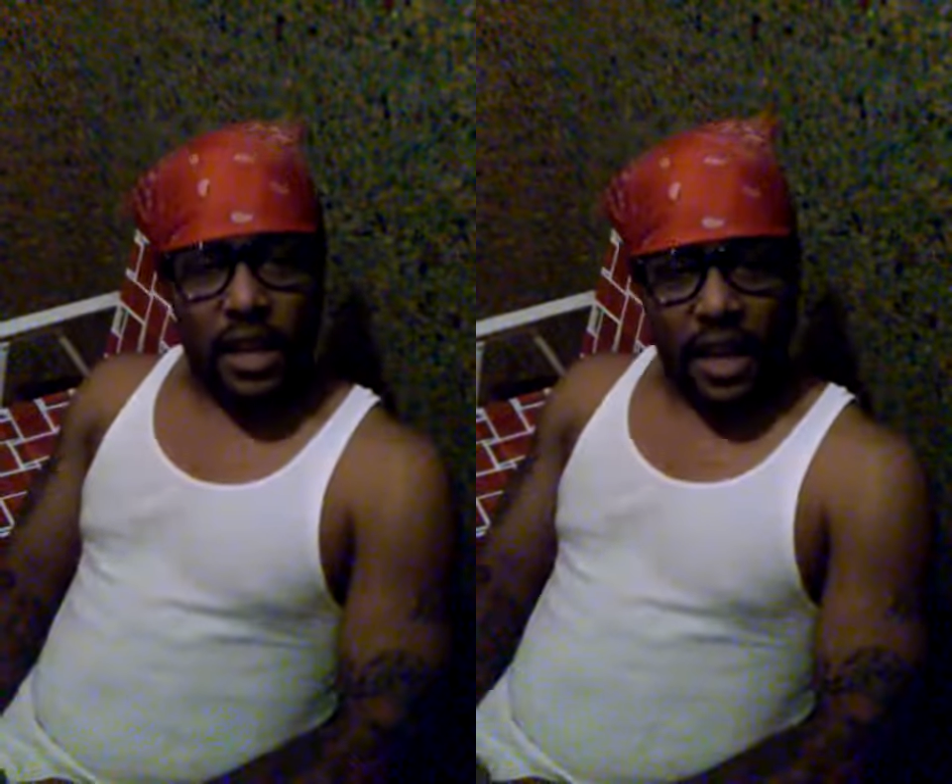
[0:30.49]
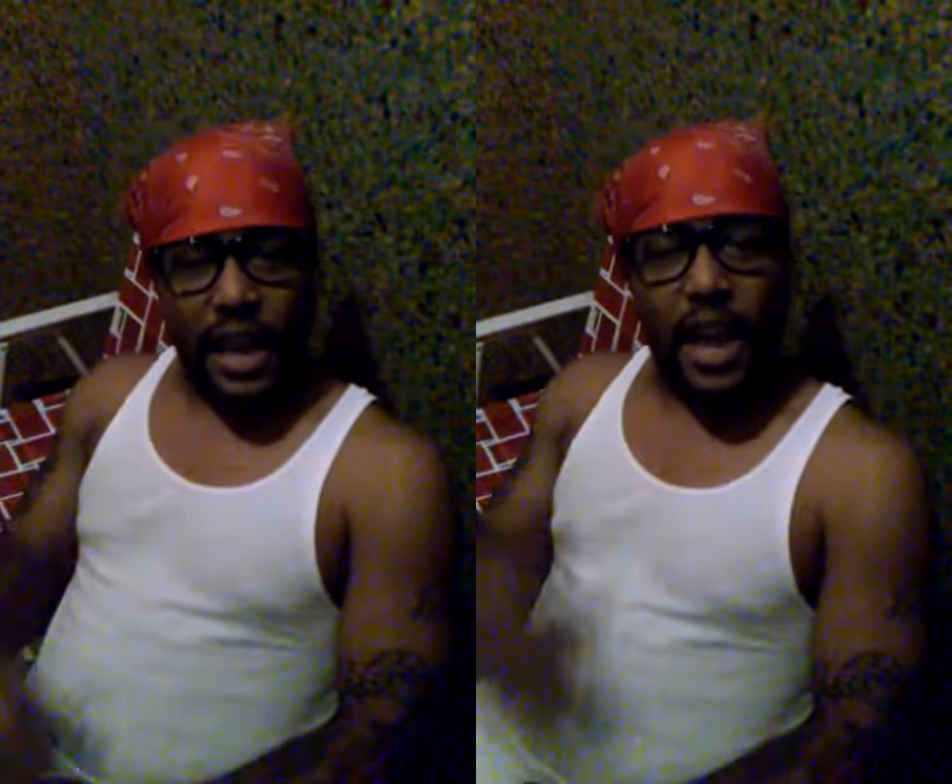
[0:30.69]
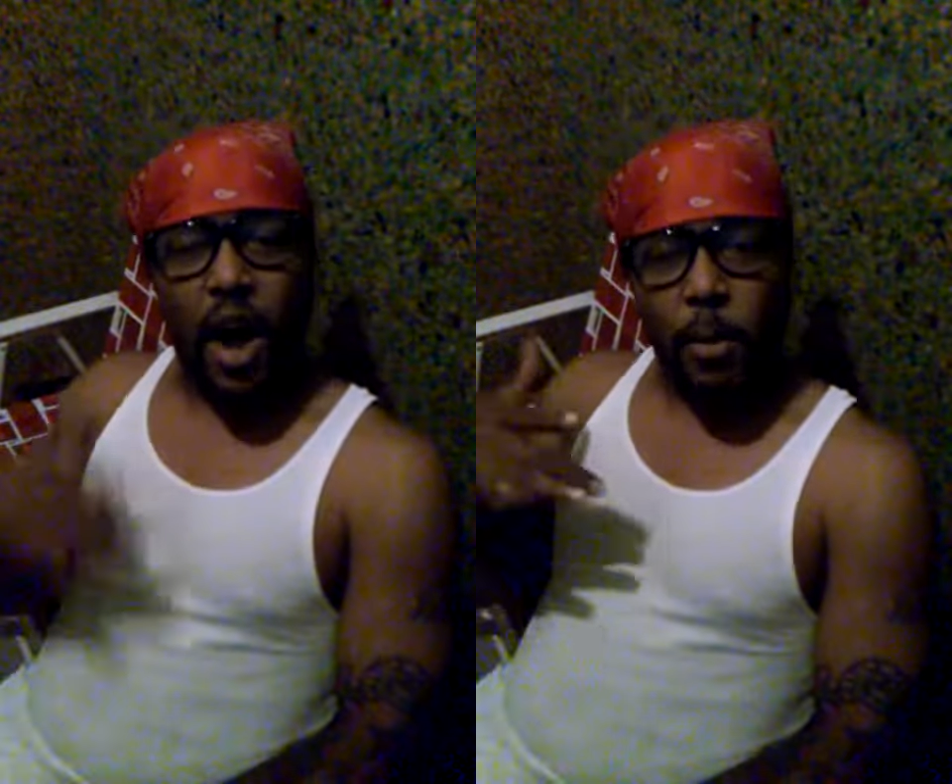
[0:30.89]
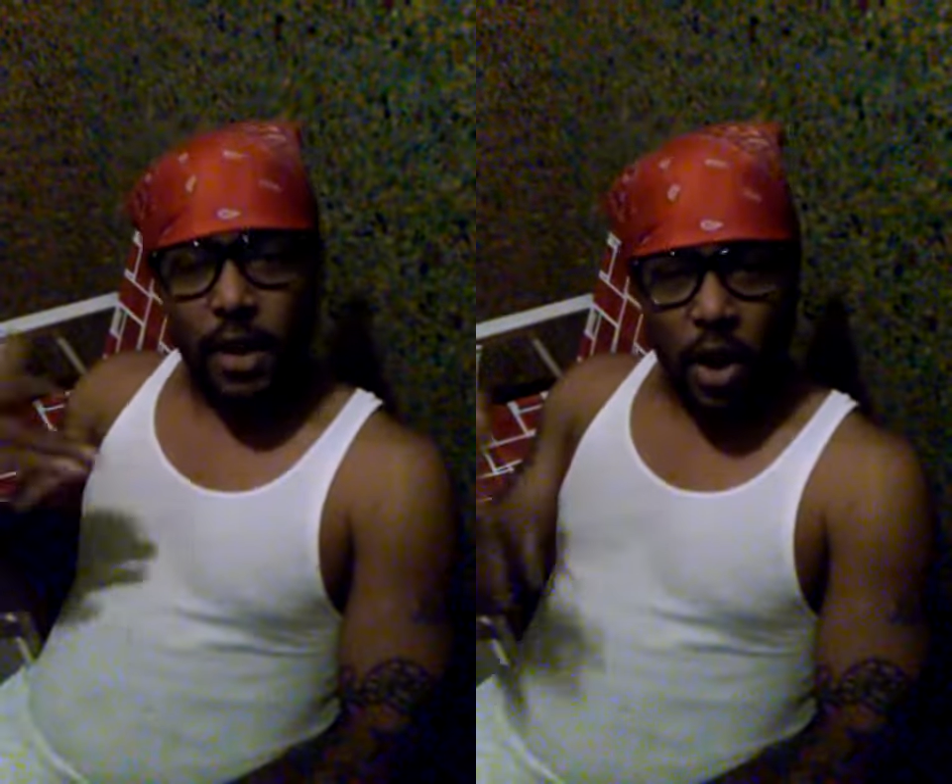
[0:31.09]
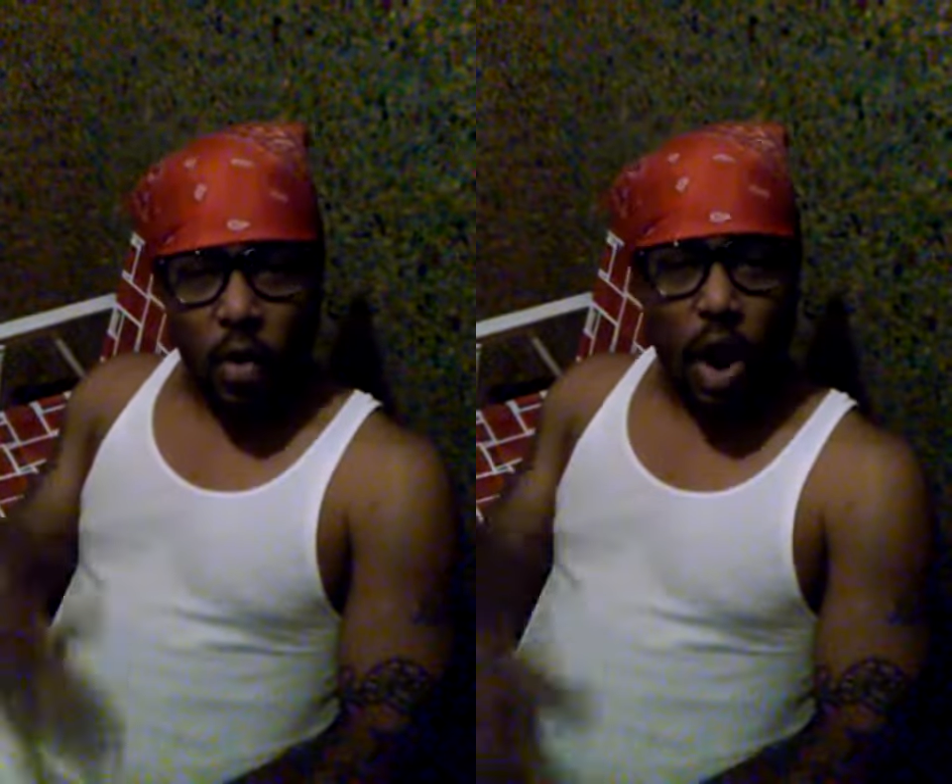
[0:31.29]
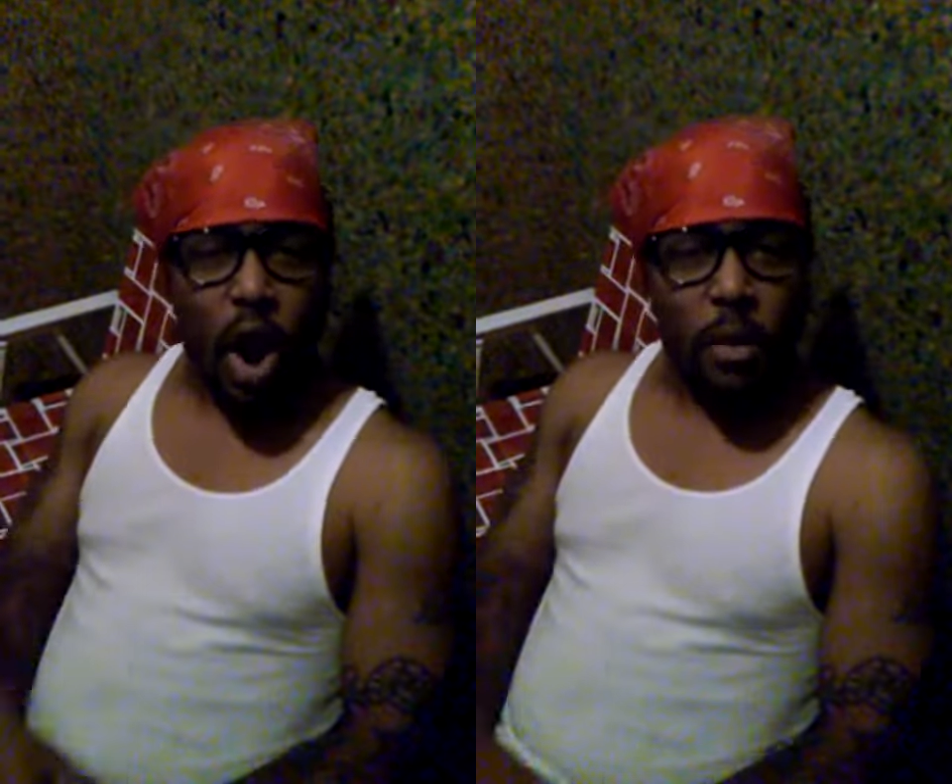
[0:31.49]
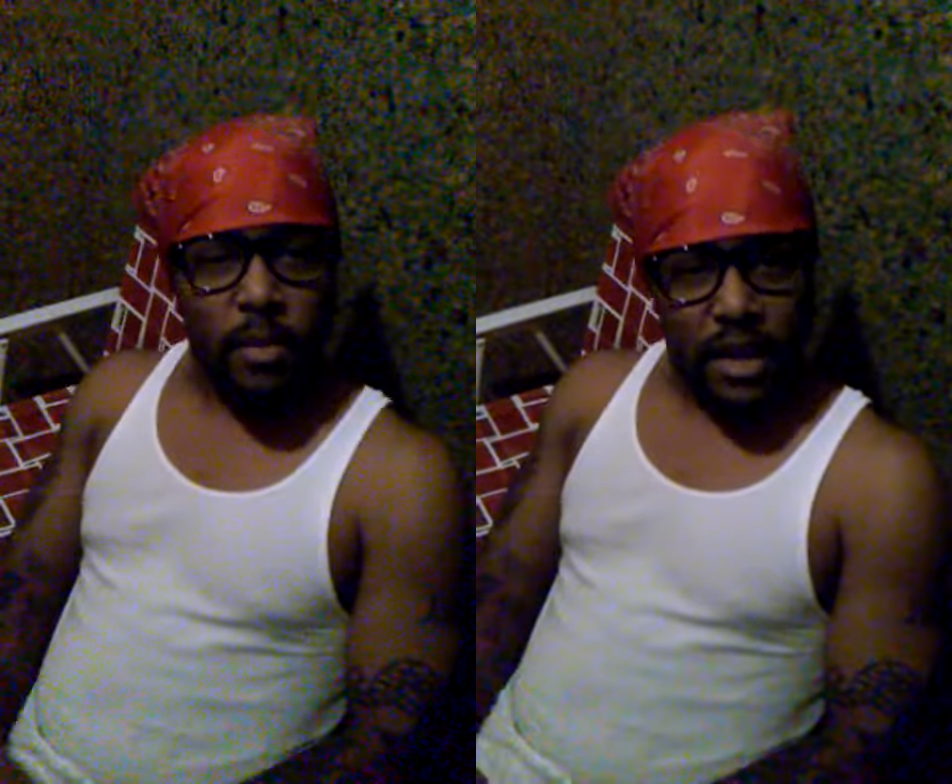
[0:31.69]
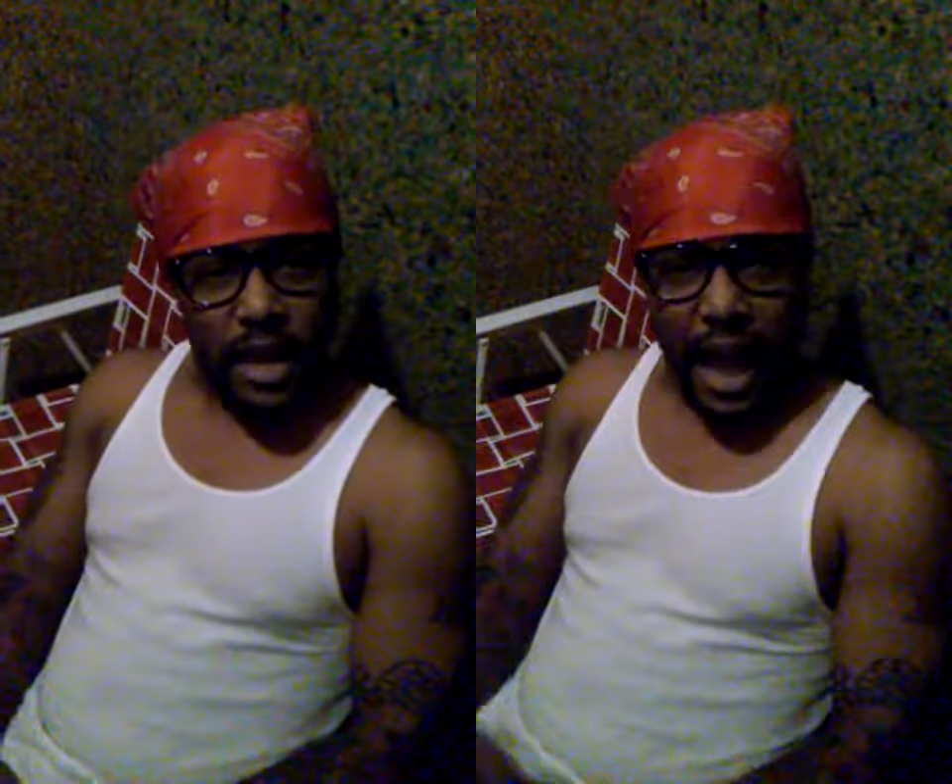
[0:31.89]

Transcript: Yeah, they call me No Harmony.